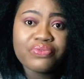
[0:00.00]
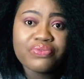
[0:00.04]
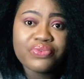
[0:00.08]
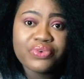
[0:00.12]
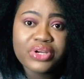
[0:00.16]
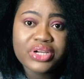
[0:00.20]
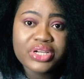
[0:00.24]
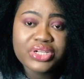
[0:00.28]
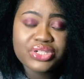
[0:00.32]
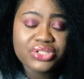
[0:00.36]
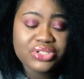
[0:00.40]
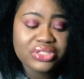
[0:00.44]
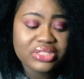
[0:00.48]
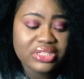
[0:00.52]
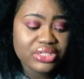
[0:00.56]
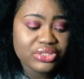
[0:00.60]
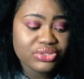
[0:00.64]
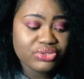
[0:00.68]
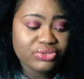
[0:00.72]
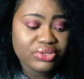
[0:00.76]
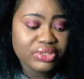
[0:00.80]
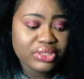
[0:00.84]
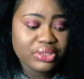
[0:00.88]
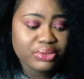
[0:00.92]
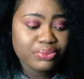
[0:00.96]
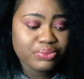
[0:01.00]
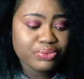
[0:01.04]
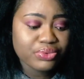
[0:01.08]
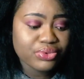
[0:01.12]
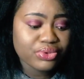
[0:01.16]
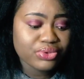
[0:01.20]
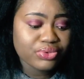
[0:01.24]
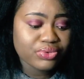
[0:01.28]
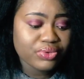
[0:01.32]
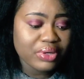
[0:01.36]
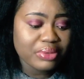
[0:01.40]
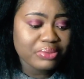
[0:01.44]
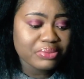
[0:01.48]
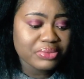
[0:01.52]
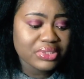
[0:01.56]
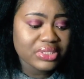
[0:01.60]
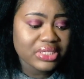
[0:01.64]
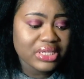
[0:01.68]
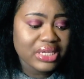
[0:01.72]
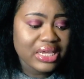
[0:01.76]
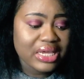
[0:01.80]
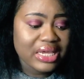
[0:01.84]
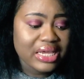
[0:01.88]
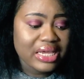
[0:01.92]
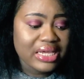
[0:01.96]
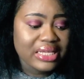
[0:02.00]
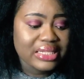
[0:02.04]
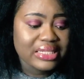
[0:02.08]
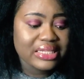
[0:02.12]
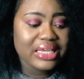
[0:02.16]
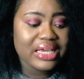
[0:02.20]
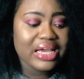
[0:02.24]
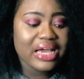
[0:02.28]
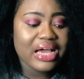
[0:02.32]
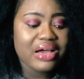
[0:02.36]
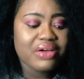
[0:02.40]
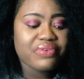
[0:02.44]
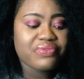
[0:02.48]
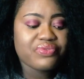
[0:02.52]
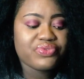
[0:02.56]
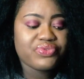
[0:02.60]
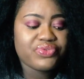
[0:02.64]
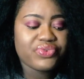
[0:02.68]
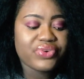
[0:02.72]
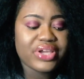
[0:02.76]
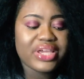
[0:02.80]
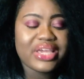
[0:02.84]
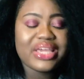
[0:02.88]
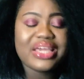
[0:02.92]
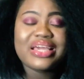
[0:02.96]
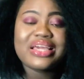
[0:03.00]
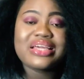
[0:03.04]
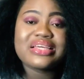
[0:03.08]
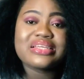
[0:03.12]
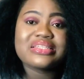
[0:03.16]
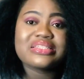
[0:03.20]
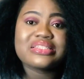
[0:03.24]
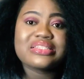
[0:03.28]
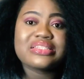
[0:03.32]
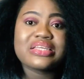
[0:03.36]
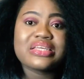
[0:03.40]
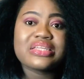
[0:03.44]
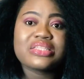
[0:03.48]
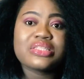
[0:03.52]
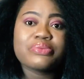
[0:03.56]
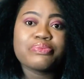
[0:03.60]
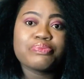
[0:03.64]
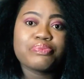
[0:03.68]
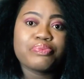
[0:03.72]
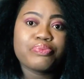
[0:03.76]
vocational training programs, they have real estate